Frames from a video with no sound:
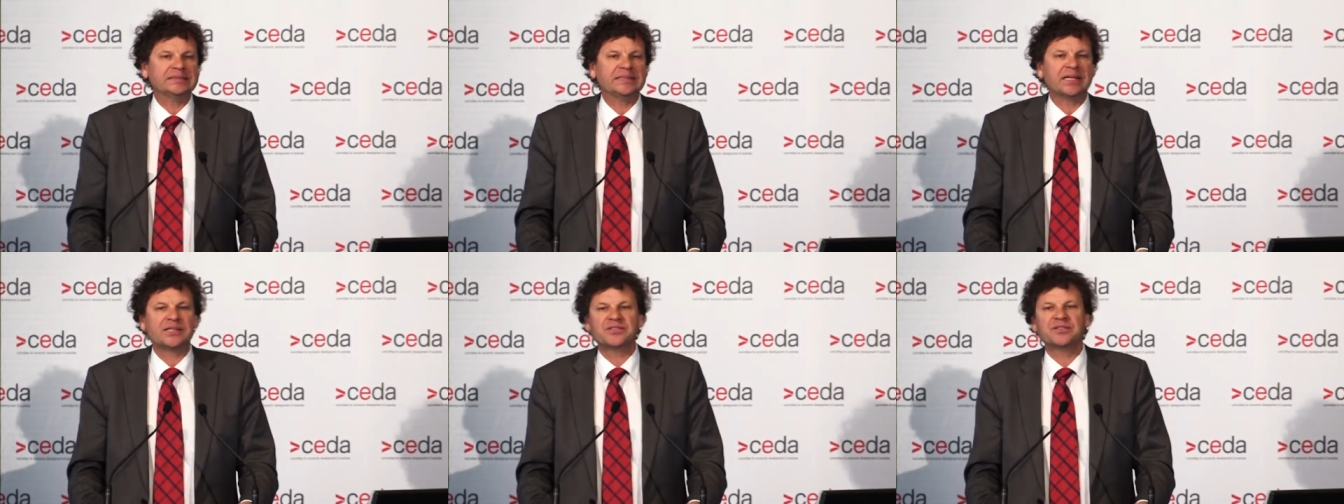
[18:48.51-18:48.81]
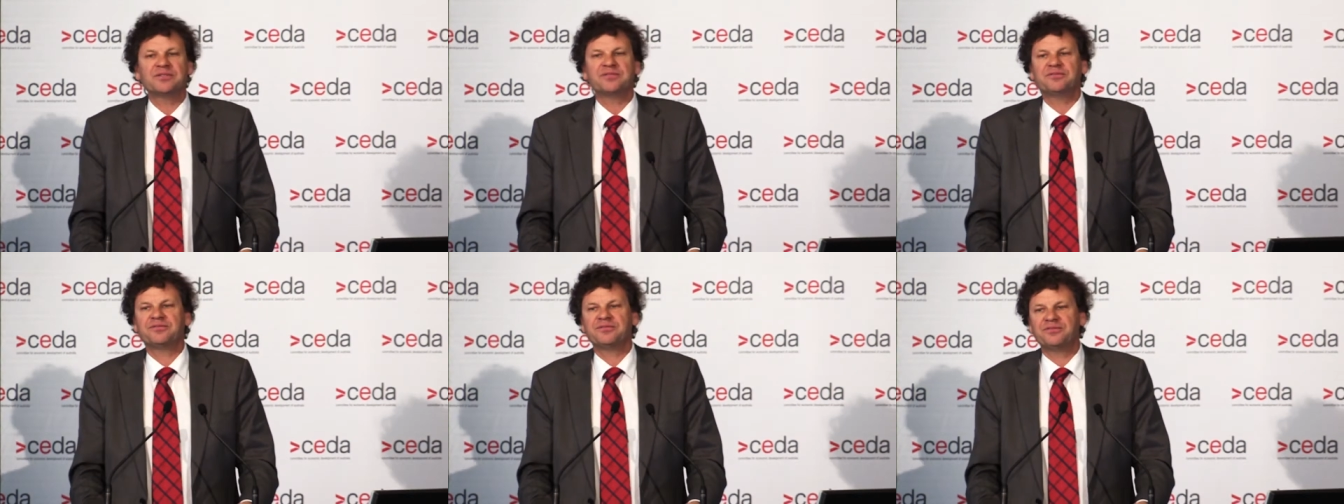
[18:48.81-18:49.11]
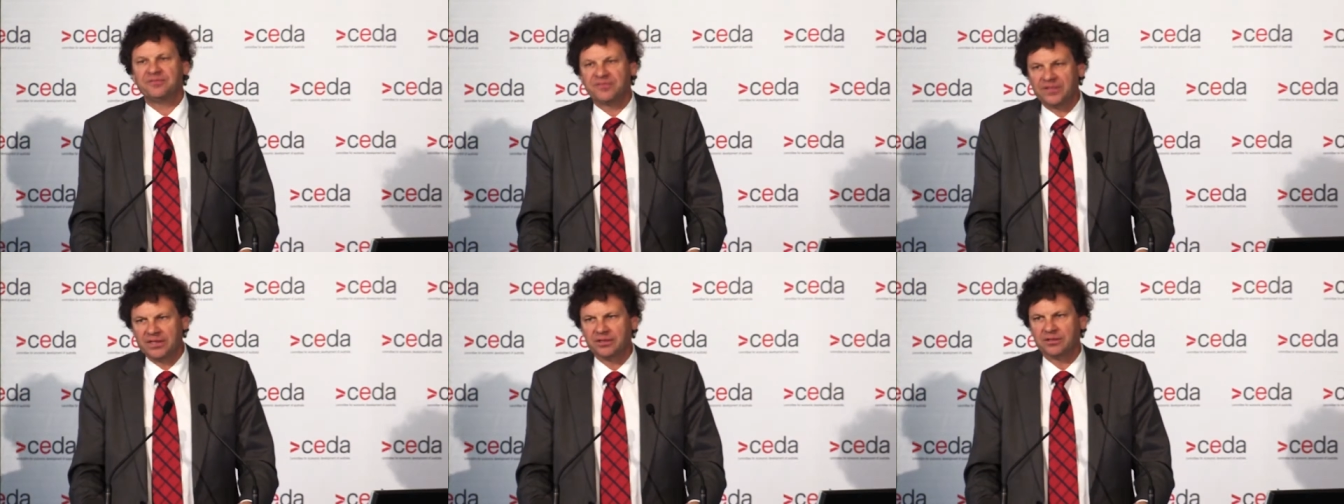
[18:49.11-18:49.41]
It doesn't
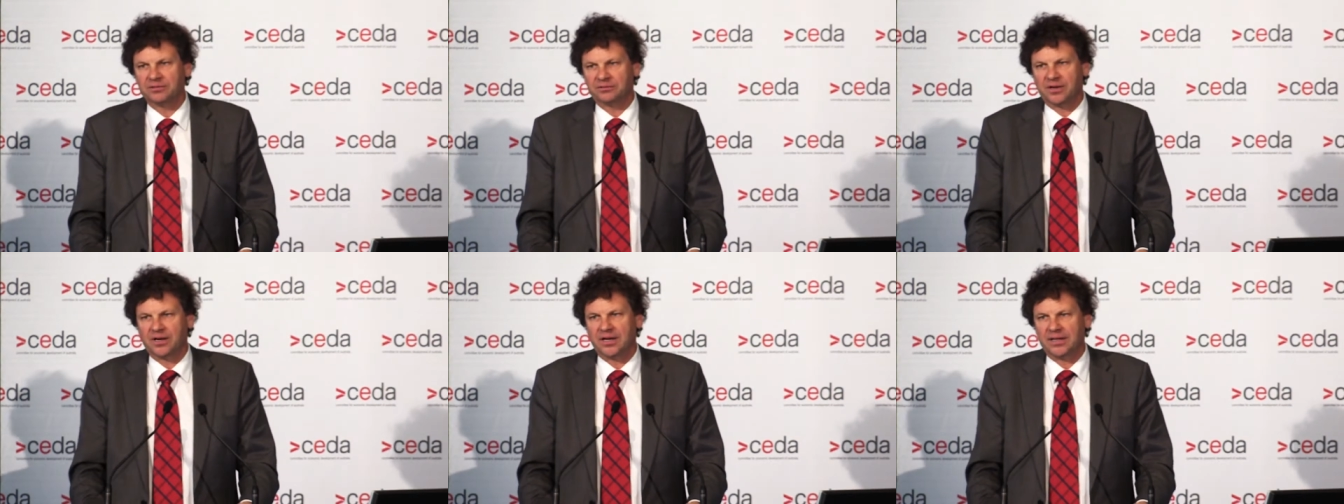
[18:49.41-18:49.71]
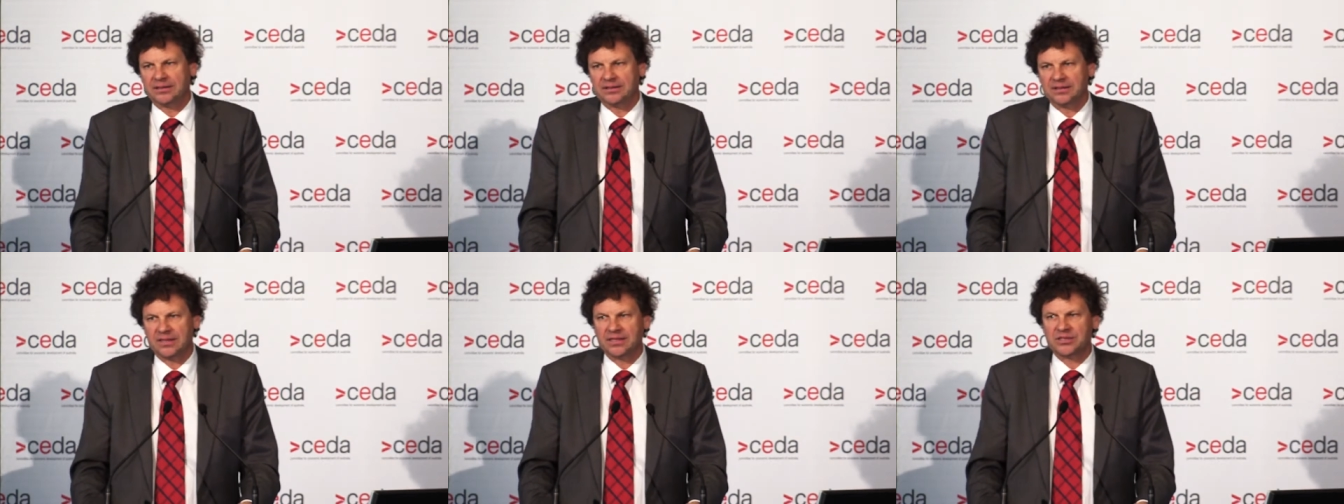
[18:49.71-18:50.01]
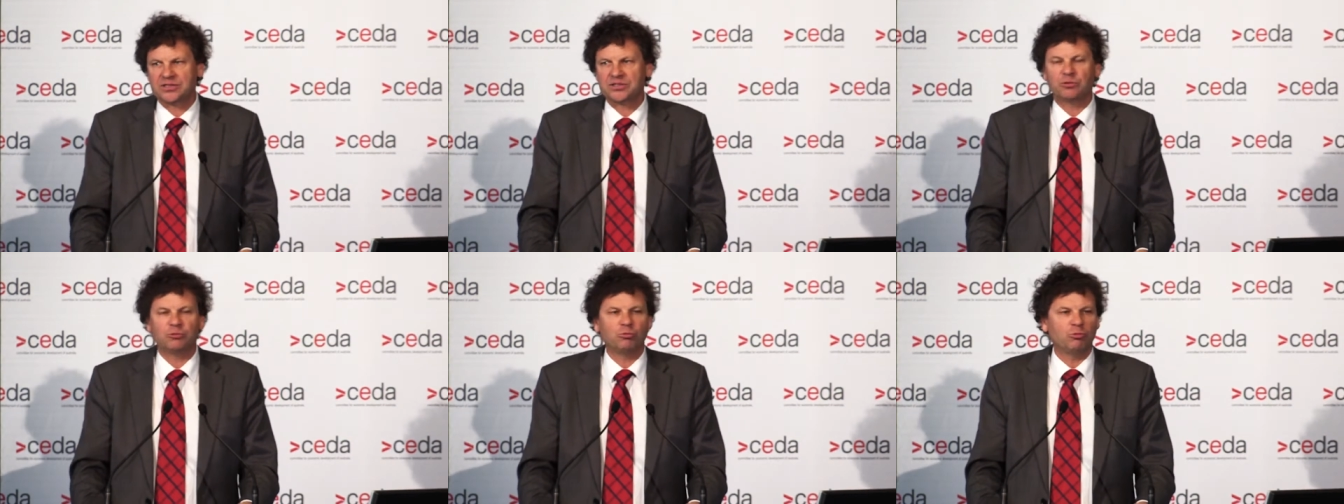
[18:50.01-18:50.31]
feel right.
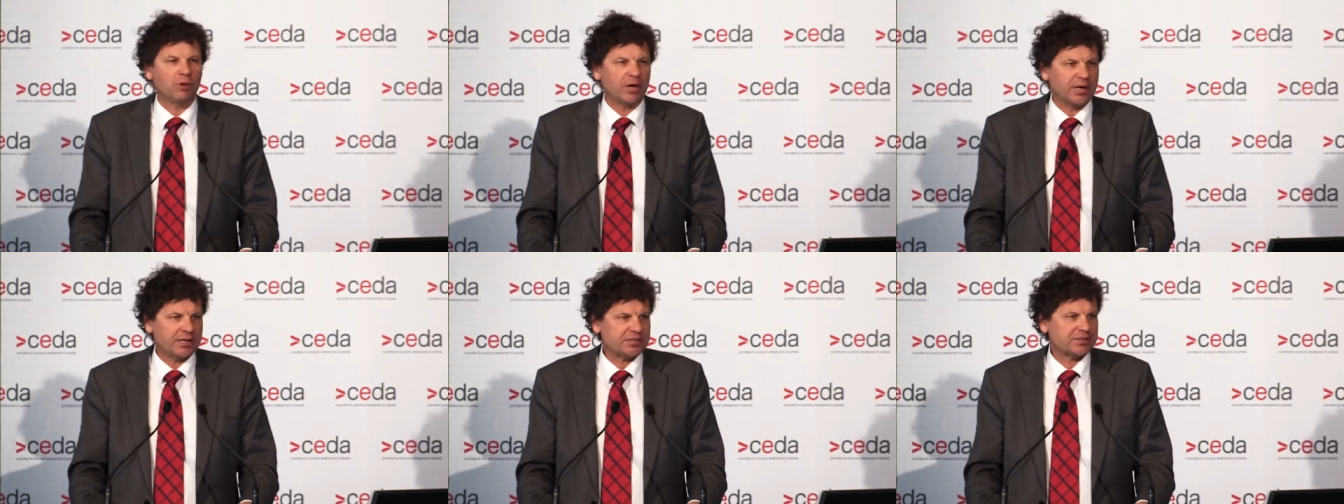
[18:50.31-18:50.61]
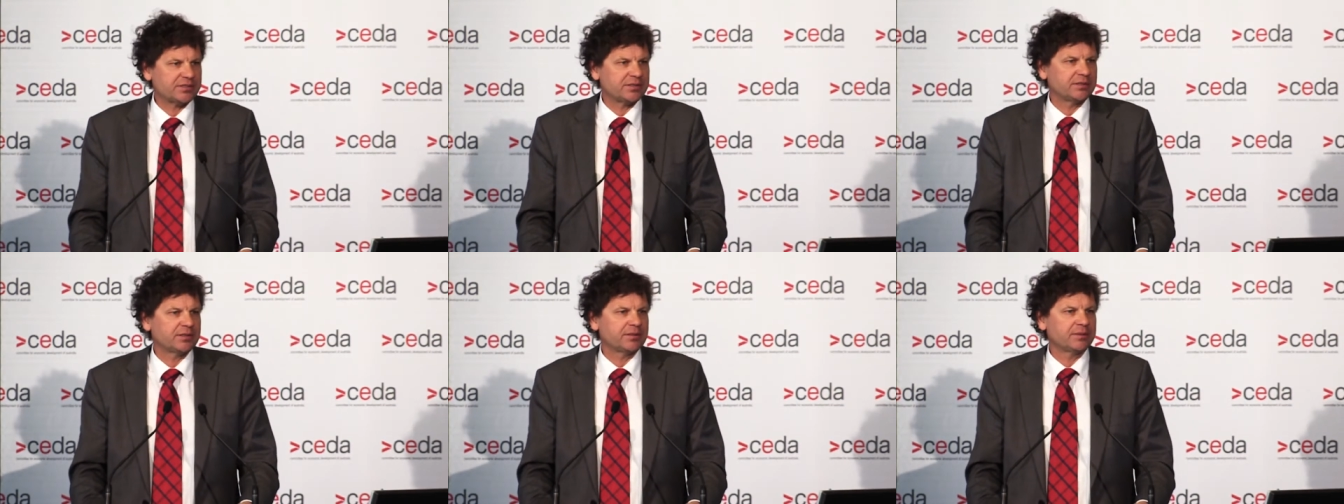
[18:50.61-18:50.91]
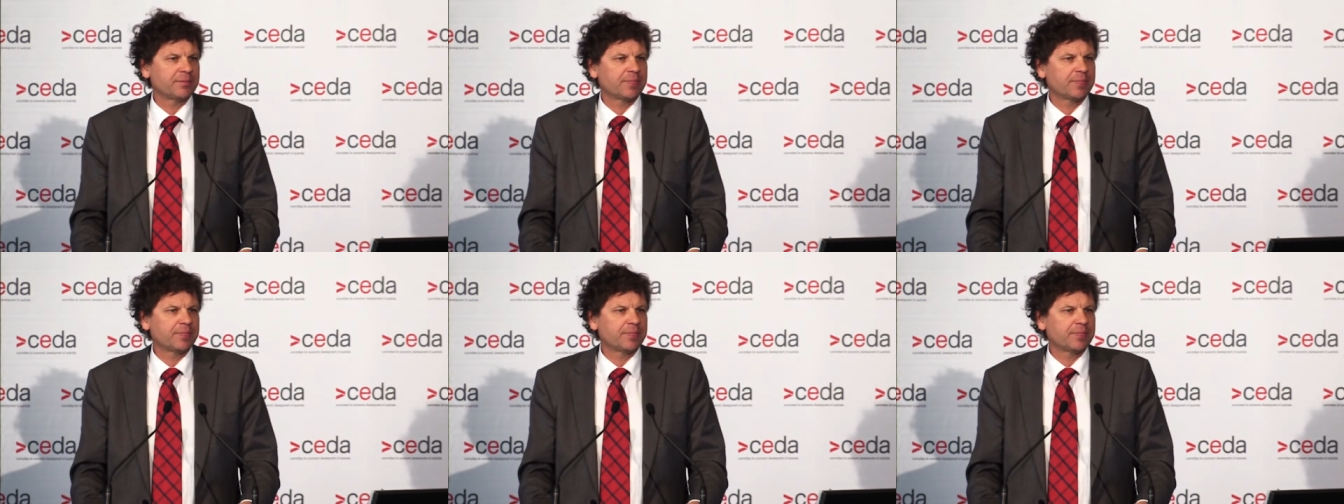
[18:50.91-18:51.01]
It's a waste.